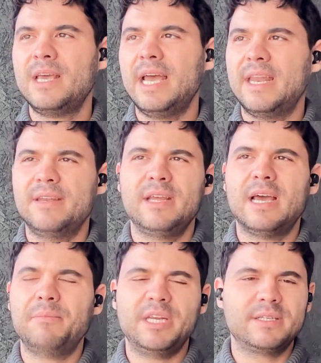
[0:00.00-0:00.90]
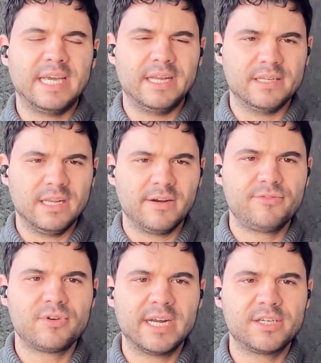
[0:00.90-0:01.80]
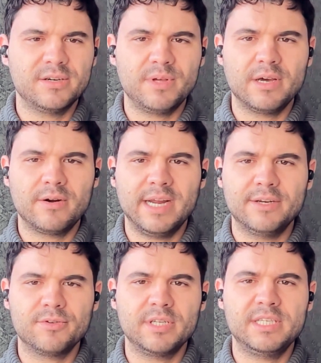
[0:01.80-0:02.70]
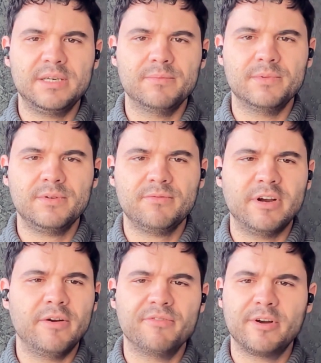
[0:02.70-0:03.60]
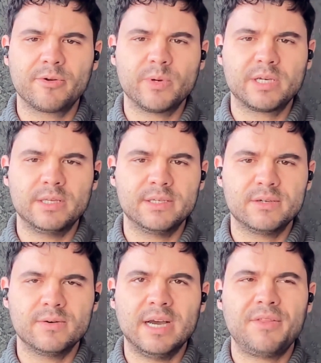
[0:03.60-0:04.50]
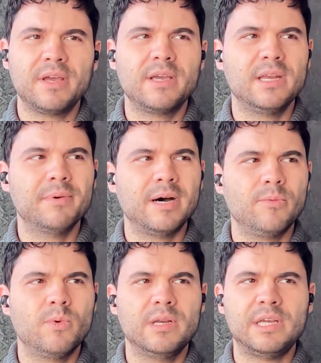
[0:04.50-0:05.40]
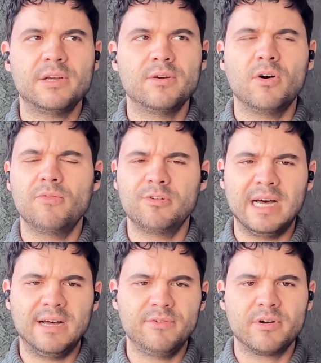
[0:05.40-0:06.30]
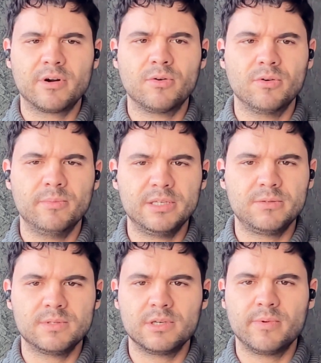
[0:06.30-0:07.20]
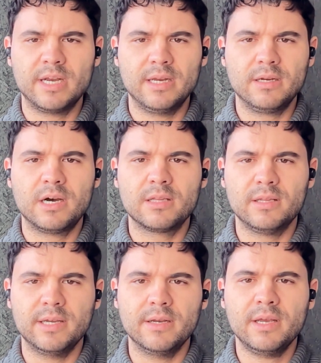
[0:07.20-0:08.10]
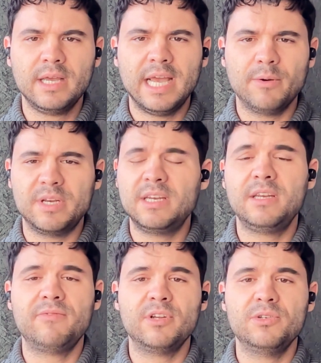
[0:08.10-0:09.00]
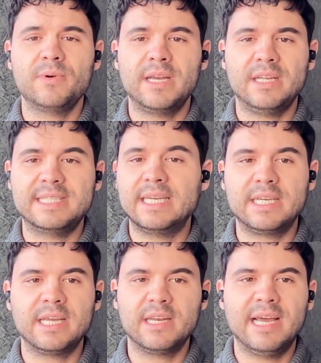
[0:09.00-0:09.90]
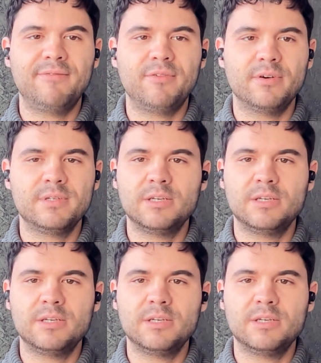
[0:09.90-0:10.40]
And I mean, it gained a lot of traction with our Android team very, very quickly. So I think in about 1 year, over half of our code base was already in Kotlin. And we didn't even do any dedicated effort.